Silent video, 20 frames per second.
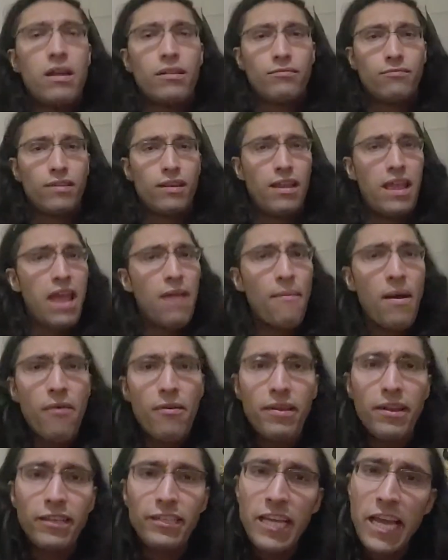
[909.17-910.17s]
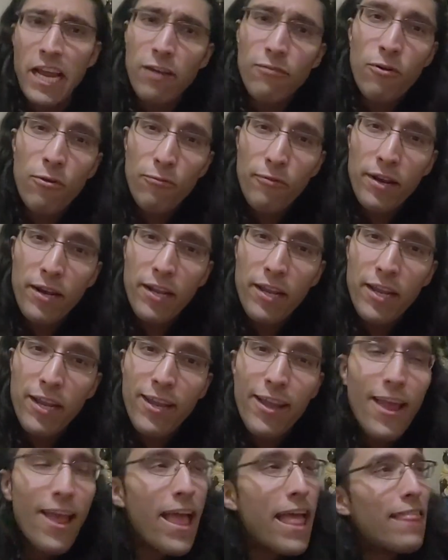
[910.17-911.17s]
It came out in a tarot
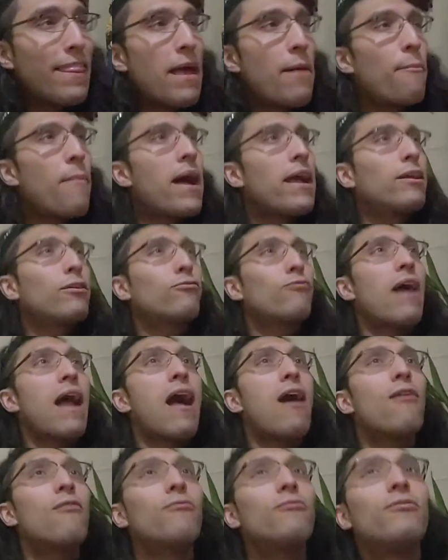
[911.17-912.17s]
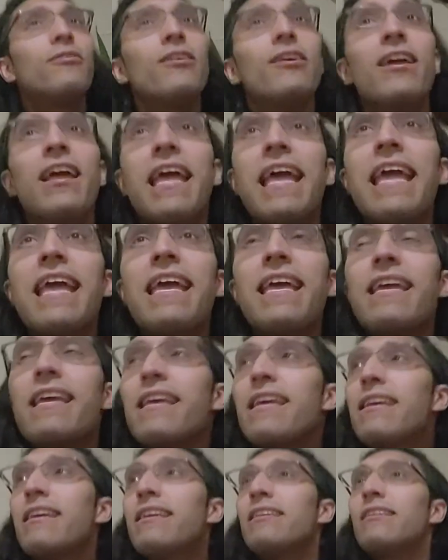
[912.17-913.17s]
reading that my crown
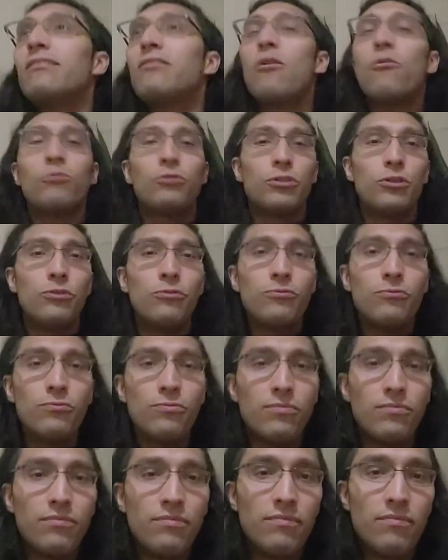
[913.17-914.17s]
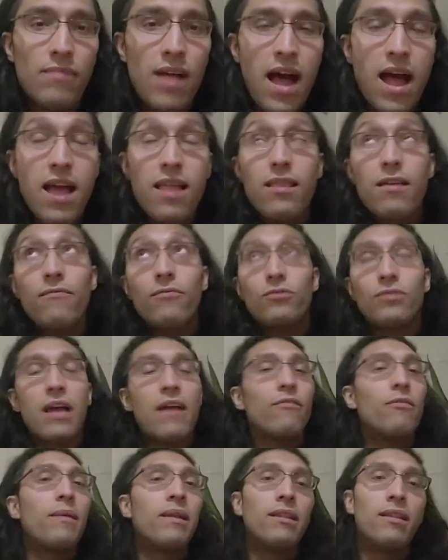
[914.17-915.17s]
is Ochun. I love Ochun.
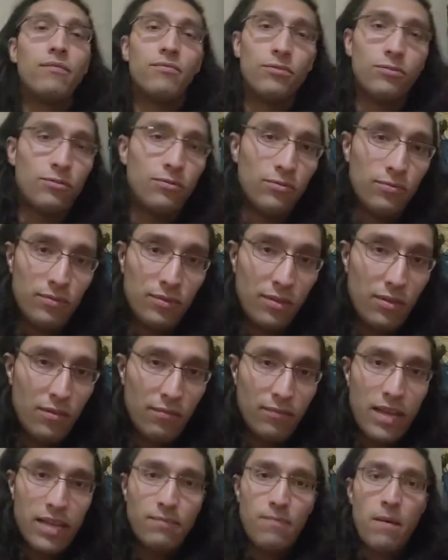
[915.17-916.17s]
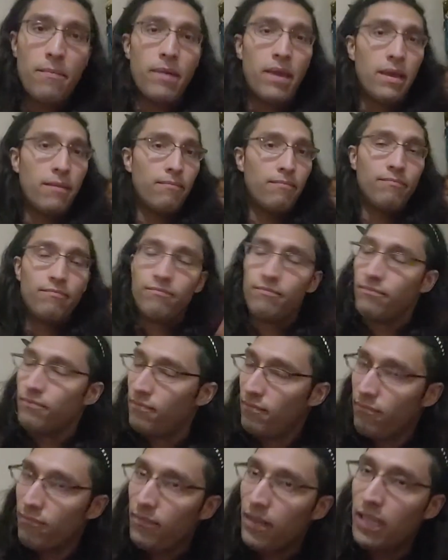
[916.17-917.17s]
Everybody loves Ochun. That's my babe.
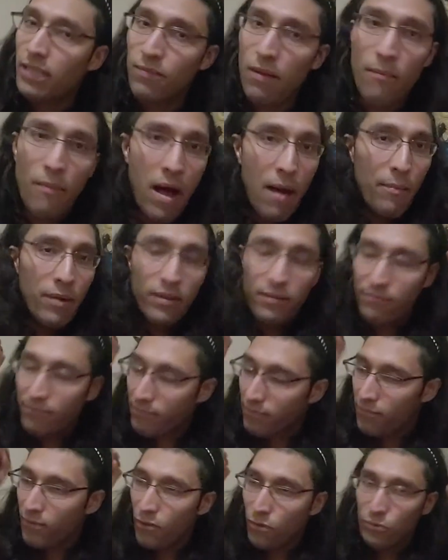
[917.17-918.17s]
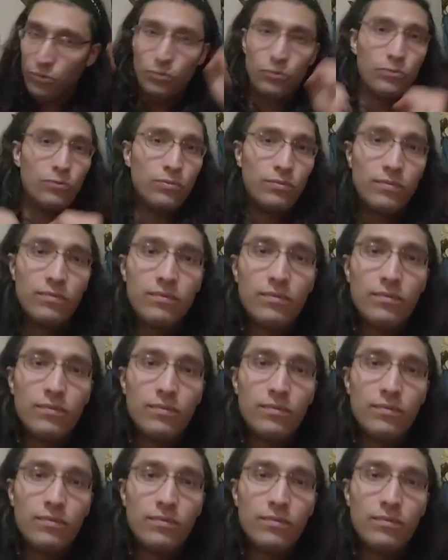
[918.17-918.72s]
That's my mama. Ochun.